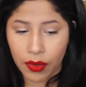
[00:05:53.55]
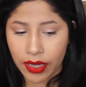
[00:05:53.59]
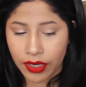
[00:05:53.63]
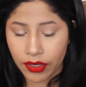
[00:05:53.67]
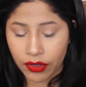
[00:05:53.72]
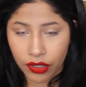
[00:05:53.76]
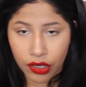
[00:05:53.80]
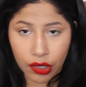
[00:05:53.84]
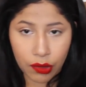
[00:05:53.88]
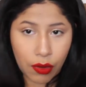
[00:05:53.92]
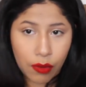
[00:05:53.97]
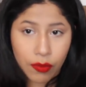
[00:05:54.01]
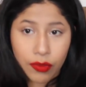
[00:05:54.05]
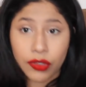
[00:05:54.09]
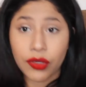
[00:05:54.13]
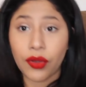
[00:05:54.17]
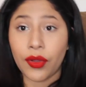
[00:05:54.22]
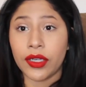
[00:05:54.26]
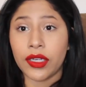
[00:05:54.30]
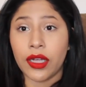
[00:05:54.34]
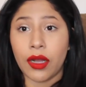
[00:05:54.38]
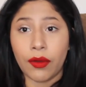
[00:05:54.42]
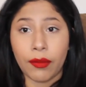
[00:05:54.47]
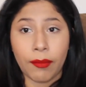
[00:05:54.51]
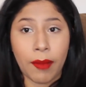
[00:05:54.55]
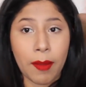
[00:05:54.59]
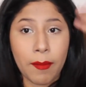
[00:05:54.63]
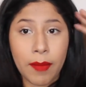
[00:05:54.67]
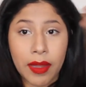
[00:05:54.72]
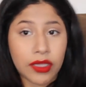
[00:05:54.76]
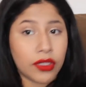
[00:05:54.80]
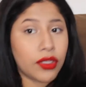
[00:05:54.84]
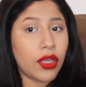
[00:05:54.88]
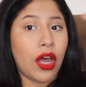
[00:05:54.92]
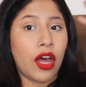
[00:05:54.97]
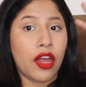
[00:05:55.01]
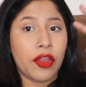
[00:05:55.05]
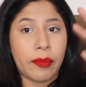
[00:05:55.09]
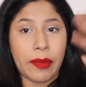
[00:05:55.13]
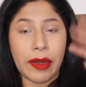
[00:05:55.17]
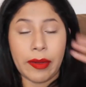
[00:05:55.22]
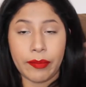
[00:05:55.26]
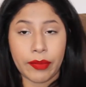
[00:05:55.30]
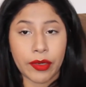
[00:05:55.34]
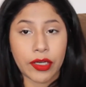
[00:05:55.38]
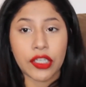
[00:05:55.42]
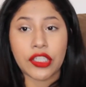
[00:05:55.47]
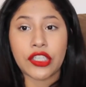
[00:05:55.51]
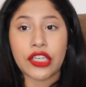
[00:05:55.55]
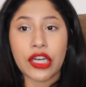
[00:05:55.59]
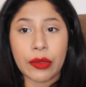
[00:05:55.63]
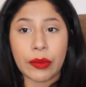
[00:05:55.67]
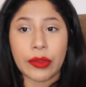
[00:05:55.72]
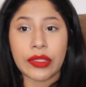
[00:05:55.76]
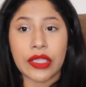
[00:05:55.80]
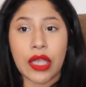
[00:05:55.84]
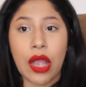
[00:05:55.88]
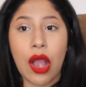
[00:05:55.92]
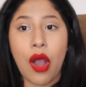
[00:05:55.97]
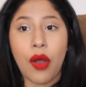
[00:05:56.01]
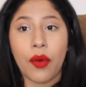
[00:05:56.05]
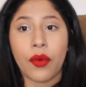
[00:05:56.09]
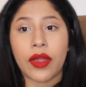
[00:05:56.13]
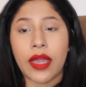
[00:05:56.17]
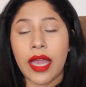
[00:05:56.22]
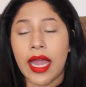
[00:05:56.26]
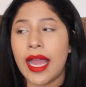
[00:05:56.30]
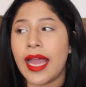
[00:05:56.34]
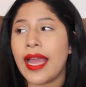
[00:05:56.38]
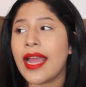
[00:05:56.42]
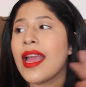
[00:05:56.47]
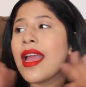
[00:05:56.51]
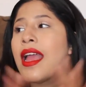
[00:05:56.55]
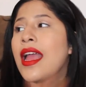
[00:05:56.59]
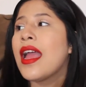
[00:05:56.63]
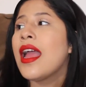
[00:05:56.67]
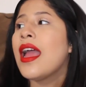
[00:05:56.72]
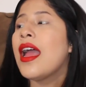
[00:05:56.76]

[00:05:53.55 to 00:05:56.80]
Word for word: I don't know what was going on with my mental health but I'm pretty sure it wasn't okay